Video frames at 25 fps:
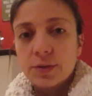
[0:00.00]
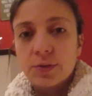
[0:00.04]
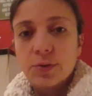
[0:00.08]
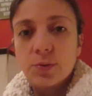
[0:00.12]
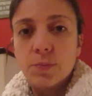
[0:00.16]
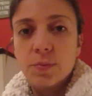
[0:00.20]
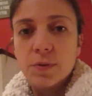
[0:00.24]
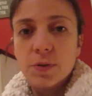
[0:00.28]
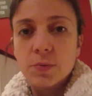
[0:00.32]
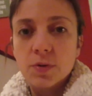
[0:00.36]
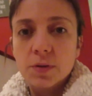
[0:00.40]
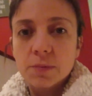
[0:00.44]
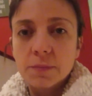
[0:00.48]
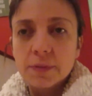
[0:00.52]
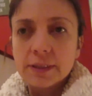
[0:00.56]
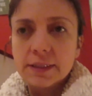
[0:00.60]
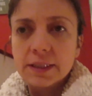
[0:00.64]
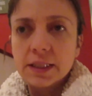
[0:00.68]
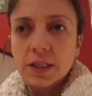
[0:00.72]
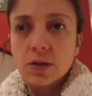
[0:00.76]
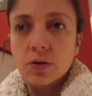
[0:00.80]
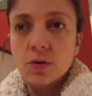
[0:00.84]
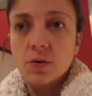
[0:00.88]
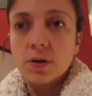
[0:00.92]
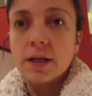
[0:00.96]
to be with
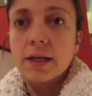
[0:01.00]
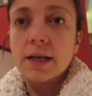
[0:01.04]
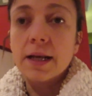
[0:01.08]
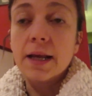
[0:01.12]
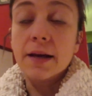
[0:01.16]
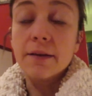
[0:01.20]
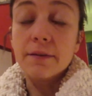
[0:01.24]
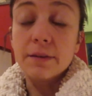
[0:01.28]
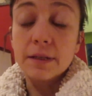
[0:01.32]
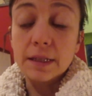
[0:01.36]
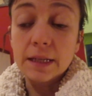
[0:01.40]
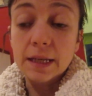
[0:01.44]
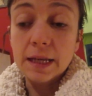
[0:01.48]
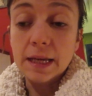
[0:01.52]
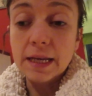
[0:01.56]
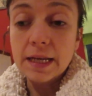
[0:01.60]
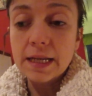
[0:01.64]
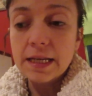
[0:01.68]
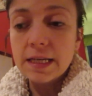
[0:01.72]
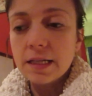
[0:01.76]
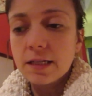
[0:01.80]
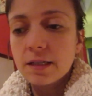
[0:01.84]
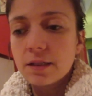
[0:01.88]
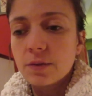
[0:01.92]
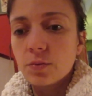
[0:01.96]
Mateo and having a
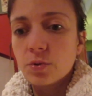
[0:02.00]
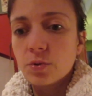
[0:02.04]
headache,